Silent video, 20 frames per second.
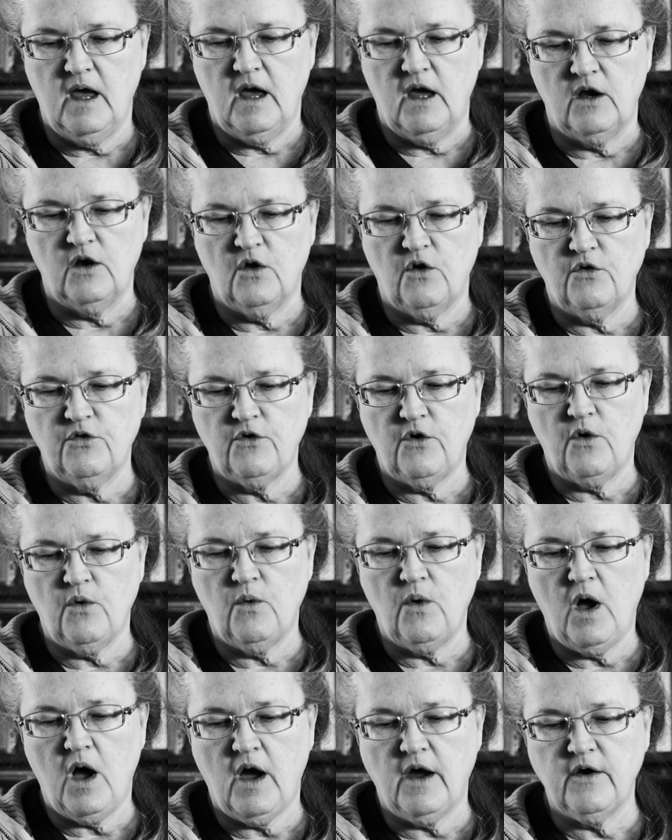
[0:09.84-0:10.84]
And
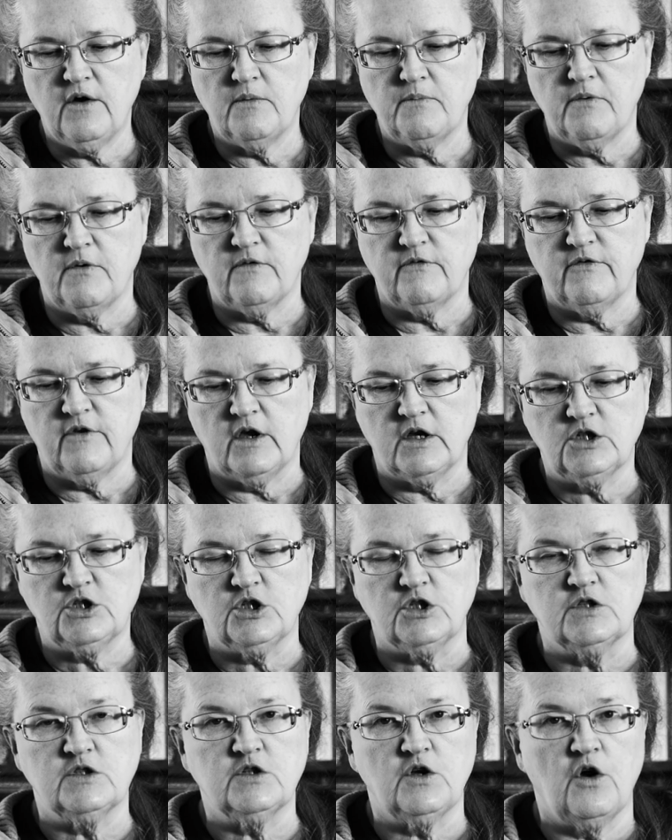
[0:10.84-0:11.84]
although higher
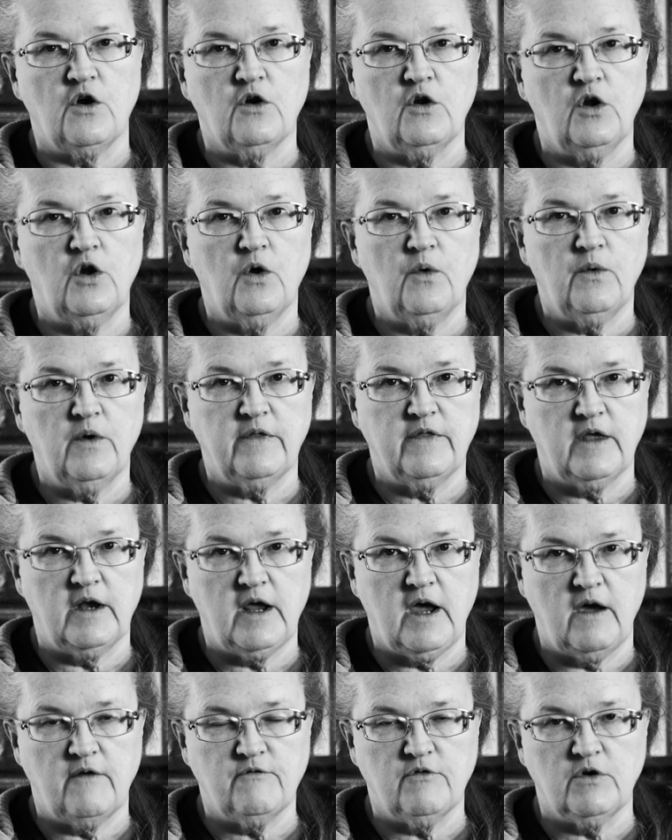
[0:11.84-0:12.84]
professions are lower than
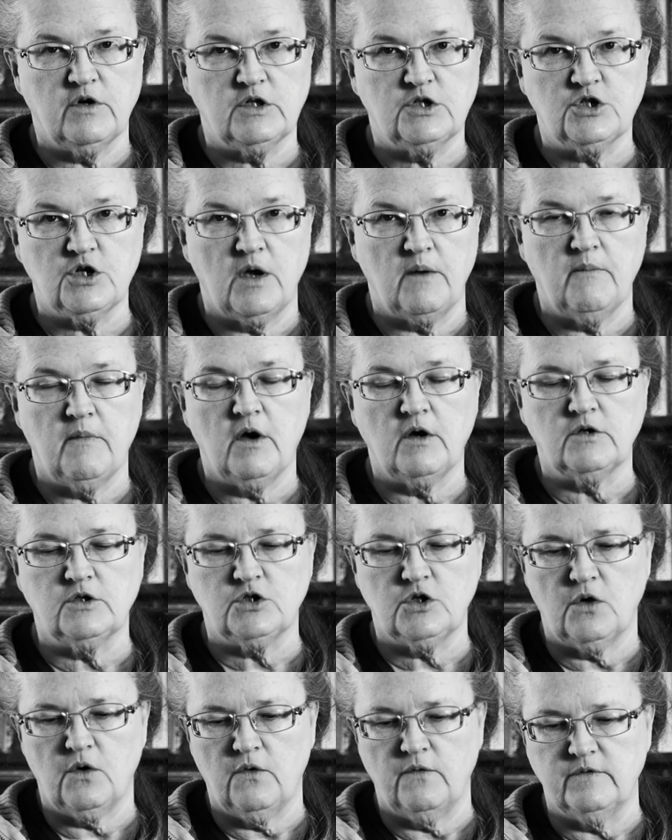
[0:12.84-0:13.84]
average among
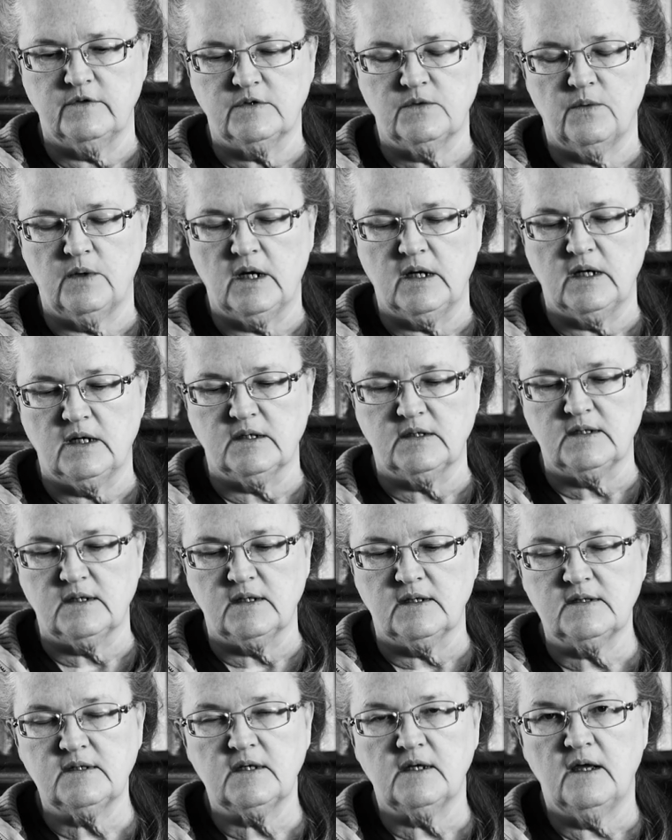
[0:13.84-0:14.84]
Jehovah's
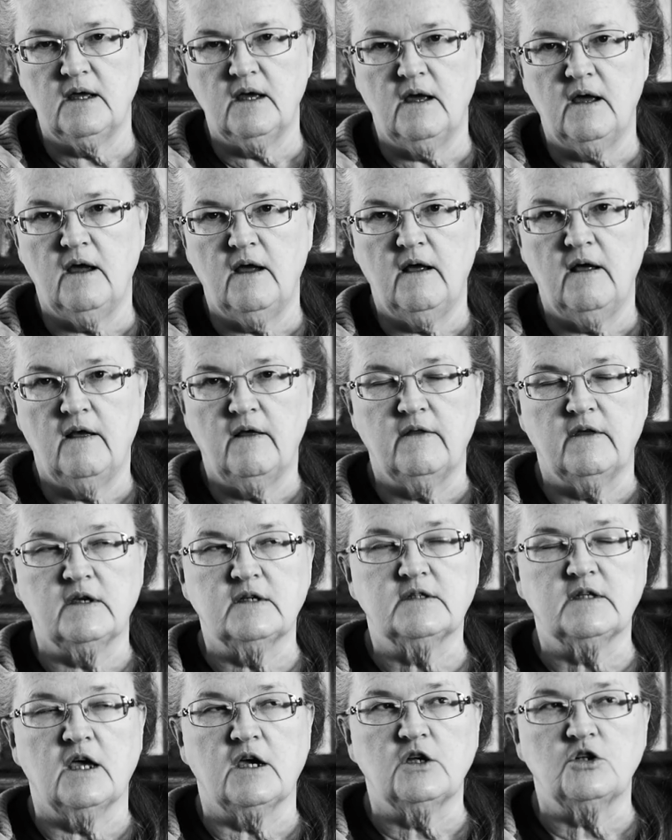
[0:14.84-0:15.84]
Witnesses,
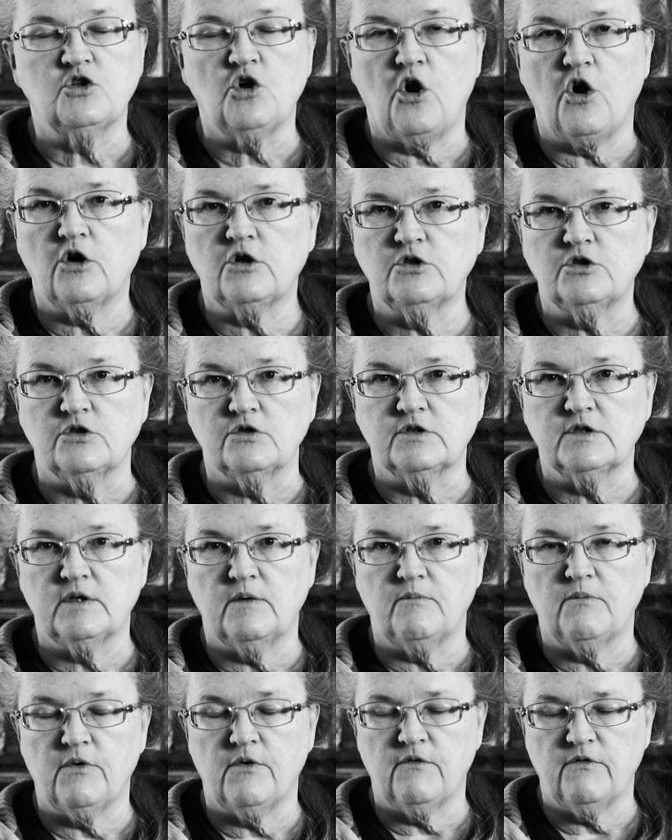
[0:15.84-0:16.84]
things like doctors
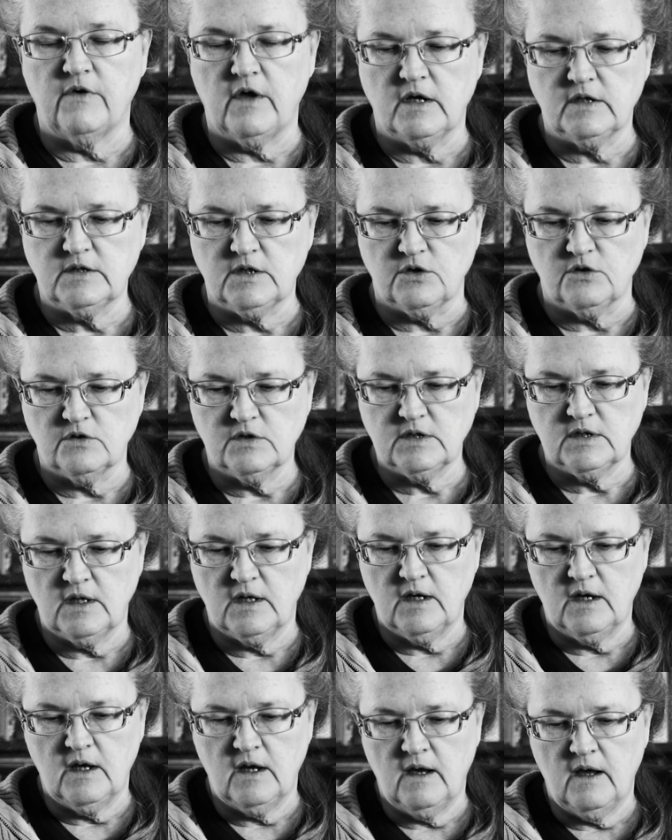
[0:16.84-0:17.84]
and professors,
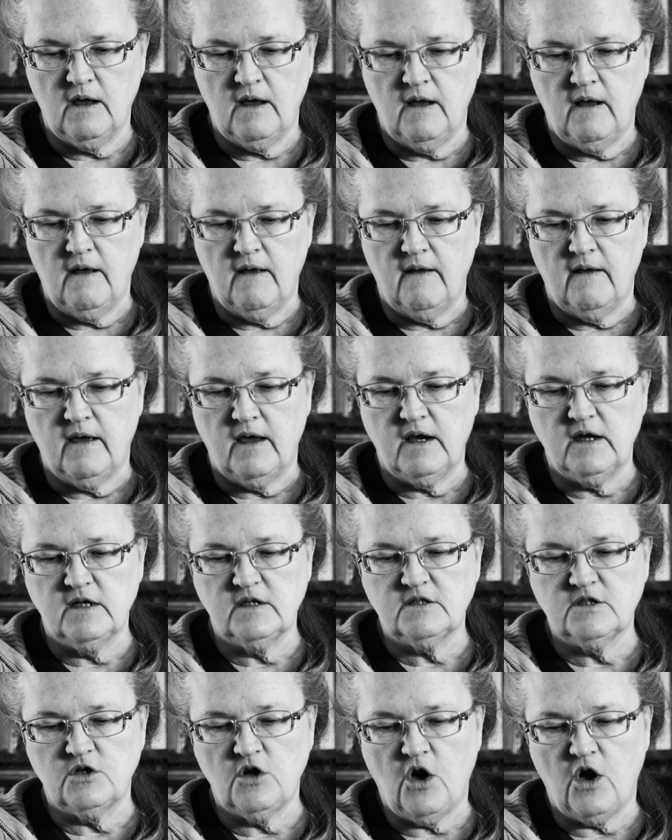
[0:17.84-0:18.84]
it
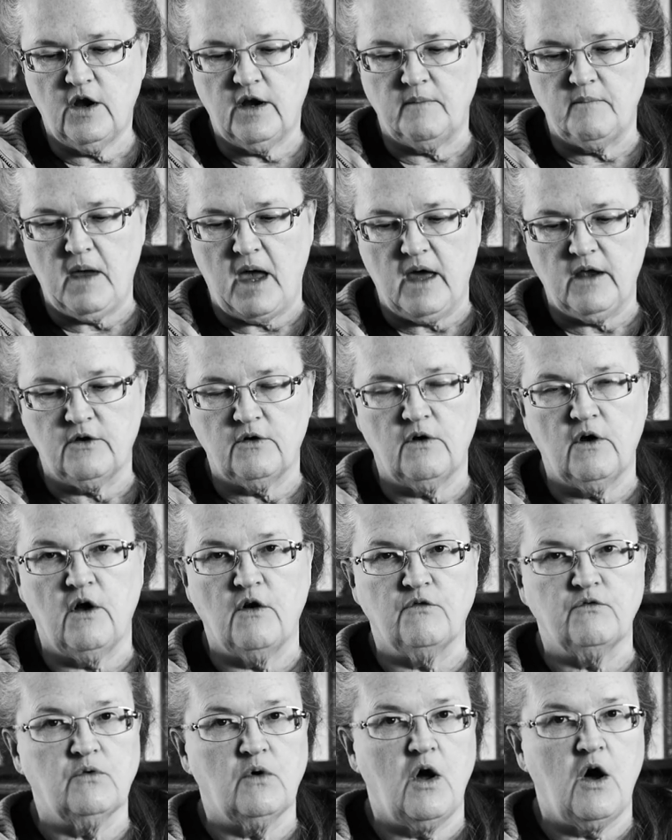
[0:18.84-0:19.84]
is not a matter
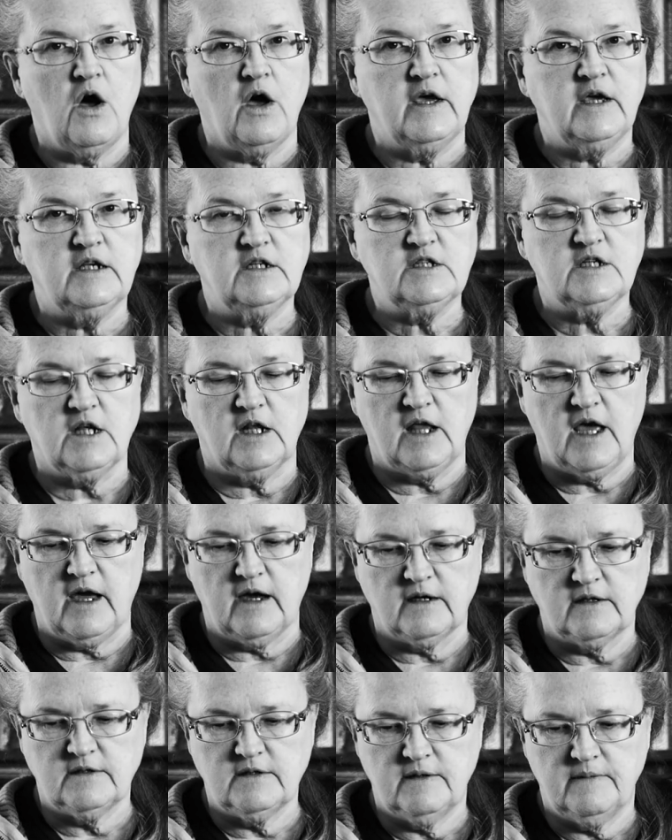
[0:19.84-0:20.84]
of raw
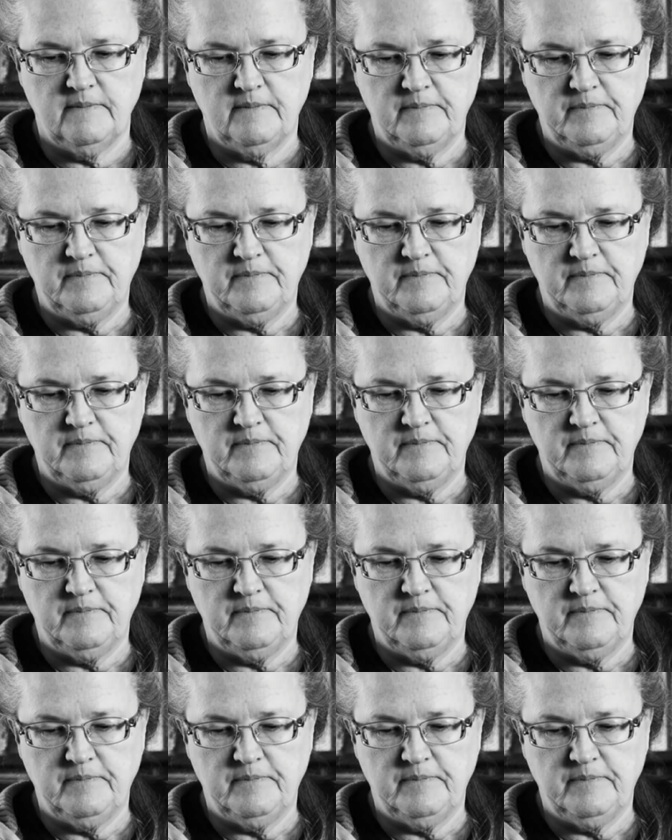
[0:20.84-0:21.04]
intellect